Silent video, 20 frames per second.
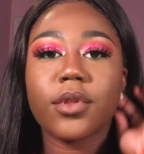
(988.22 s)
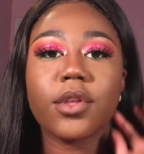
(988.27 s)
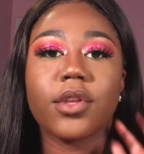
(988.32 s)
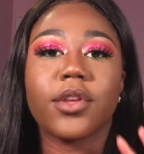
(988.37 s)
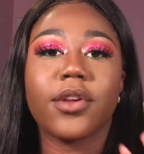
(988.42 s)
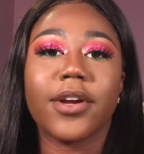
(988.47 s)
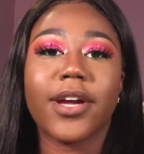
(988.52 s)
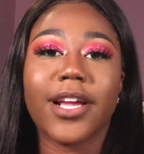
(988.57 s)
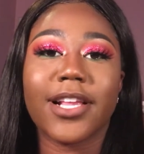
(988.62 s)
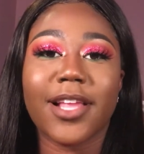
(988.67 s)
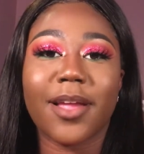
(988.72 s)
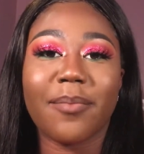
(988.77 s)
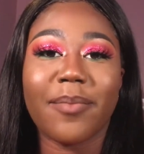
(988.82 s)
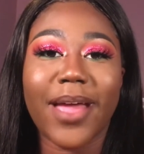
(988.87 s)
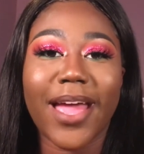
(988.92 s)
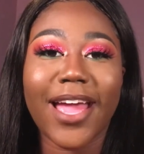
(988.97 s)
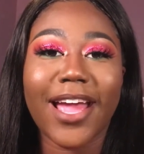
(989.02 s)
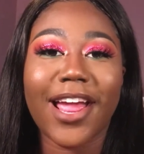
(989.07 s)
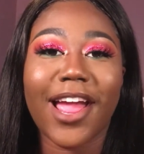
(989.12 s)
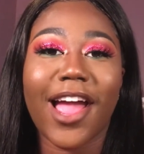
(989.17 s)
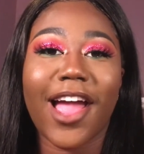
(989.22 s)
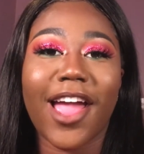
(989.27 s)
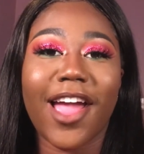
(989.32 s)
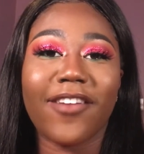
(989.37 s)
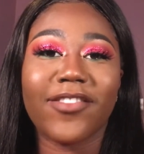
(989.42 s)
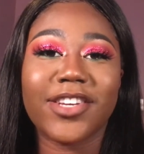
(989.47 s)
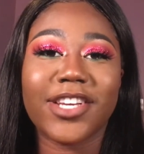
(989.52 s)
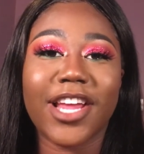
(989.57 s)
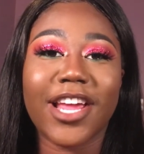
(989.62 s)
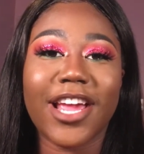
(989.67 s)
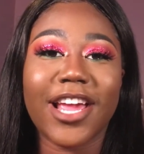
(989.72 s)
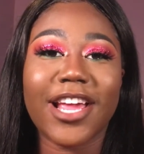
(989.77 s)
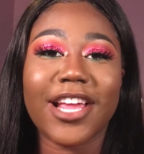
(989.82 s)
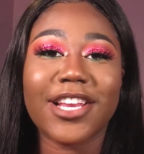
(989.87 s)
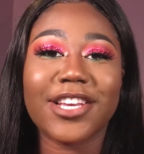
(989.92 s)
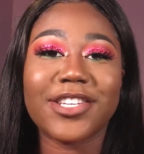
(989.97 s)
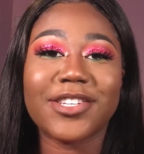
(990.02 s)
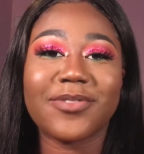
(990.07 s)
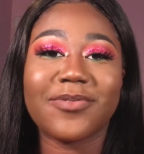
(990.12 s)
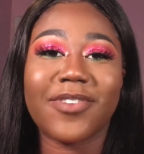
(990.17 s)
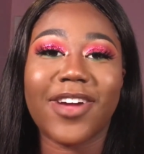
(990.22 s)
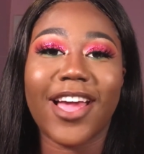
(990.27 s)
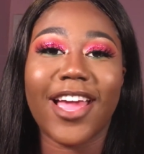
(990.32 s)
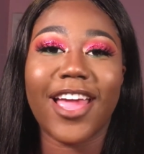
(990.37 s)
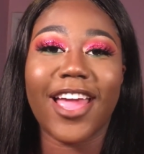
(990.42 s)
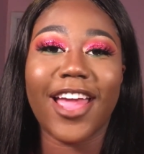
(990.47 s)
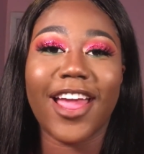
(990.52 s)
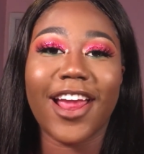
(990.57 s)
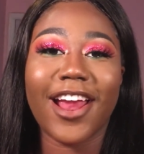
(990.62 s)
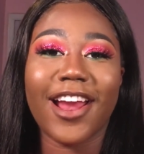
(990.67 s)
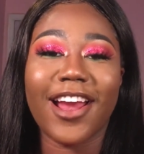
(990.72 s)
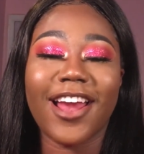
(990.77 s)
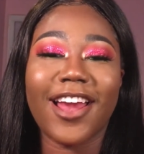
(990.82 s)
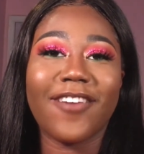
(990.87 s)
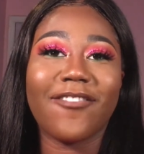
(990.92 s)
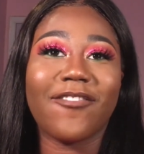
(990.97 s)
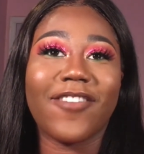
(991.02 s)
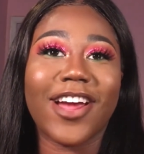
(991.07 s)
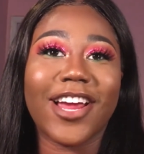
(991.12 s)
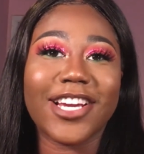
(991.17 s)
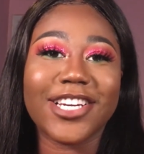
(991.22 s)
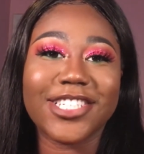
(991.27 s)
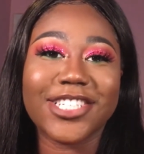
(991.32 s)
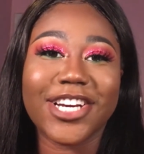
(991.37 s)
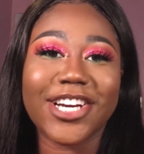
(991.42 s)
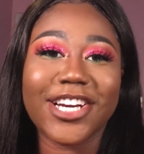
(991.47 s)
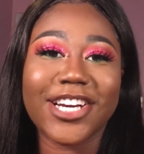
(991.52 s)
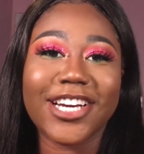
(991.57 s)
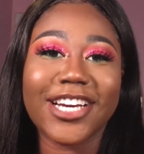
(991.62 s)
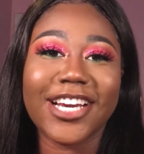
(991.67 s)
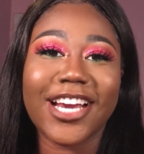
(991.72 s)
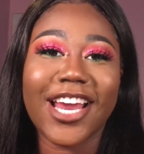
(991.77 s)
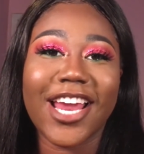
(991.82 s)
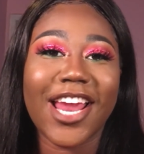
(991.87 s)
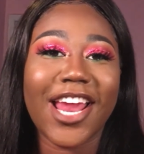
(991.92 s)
So guys, I'm back. I have changed my hair, my shirt,